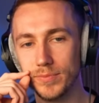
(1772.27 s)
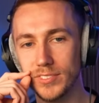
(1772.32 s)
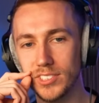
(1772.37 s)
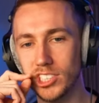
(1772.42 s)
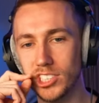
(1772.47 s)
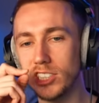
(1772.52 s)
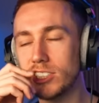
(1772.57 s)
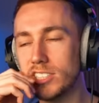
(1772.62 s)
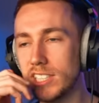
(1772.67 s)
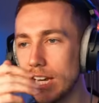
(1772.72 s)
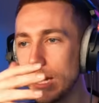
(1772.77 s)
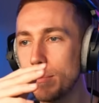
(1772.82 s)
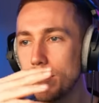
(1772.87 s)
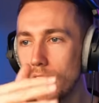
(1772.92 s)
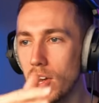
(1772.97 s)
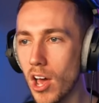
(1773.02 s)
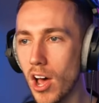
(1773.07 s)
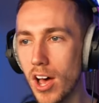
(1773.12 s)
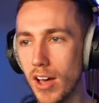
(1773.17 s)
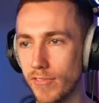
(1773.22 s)
She seemed
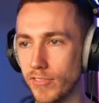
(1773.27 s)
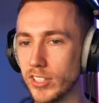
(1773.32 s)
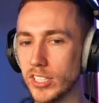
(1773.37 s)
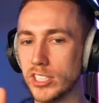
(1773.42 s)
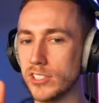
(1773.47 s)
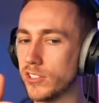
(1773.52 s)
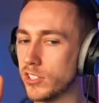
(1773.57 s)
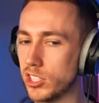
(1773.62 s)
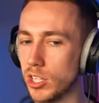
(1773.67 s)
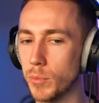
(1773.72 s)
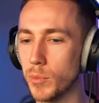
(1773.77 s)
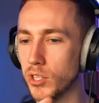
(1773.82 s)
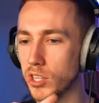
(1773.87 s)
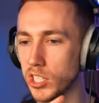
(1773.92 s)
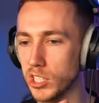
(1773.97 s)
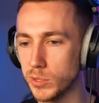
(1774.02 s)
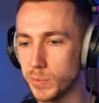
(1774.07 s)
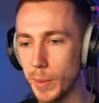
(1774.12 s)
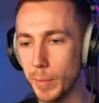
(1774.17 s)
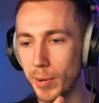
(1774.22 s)
nervous for someone
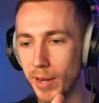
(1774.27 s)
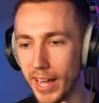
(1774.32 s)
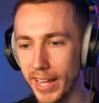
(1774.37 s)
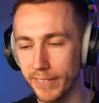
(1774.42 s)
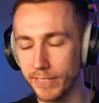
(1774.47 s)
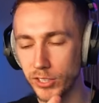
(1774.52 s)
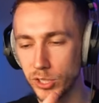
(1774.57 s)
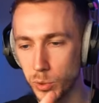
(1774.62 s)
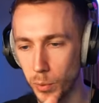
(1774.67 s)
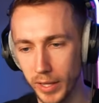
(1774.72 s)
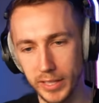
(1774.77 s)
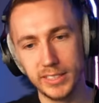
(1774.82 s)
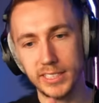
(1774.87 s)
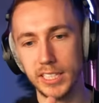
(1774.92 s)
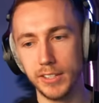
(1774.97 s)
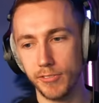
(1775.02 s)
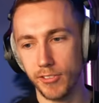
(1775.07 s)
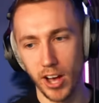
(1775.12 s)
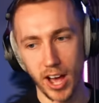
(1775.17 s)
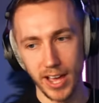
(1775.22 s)
that's been playing for
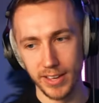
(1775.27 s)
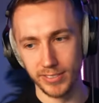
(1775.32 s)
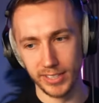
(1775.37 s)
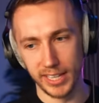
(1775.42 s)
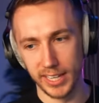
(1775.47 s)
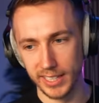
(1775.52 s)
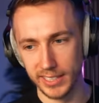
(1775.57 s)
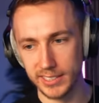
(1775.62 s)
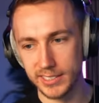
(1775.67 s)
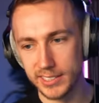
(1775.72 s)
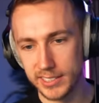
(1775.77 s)
25 years.